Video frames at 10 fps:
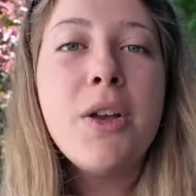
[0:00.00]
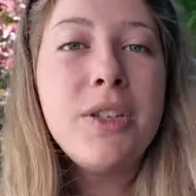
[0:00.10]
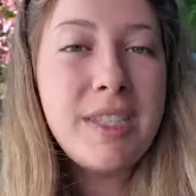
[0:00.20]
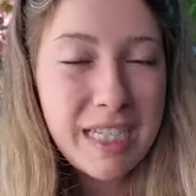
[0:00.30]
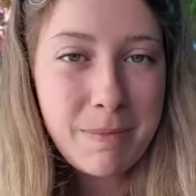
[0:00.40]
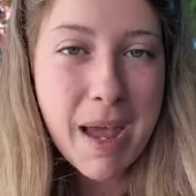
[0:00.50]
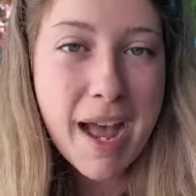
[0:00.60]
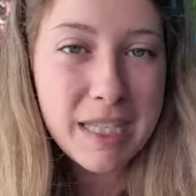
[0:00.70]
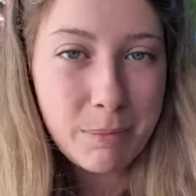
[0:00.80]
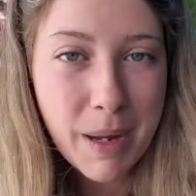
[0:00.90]
sea
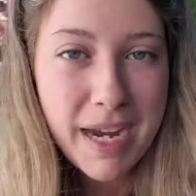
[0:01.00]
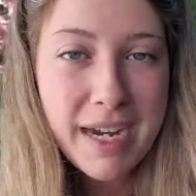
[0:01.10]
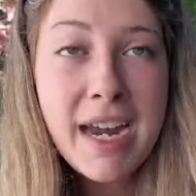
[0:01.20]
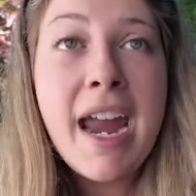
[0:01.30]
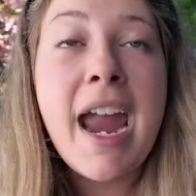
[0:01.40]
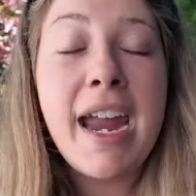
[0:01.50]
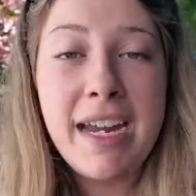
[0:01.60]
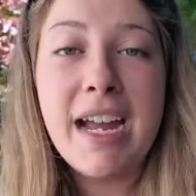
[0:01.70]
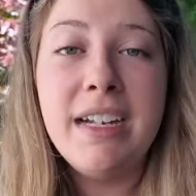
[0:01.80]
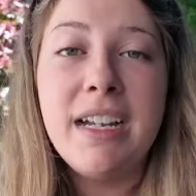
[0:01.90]
bass bite.
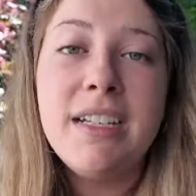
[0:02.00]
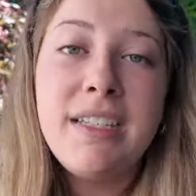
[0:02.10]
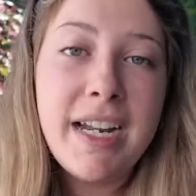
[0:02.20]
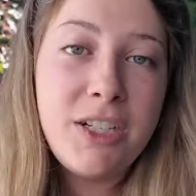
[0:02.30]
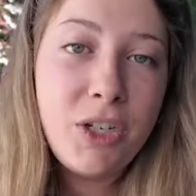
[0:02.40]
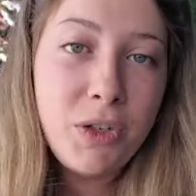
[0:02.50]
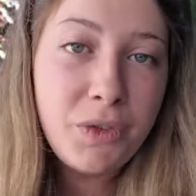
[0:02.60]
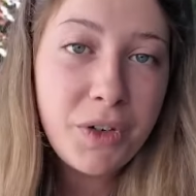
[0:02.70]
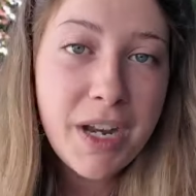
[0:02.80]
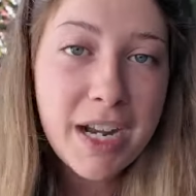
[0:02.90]
And stay tuned
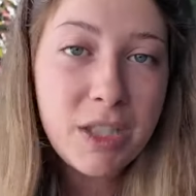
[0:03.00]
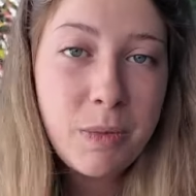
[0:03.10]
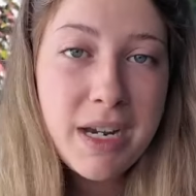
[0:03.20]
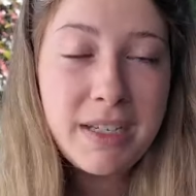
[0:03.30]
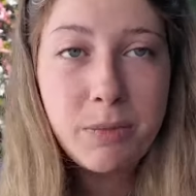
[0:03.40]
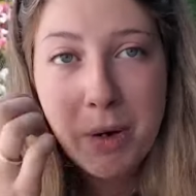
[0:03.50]
for next week's,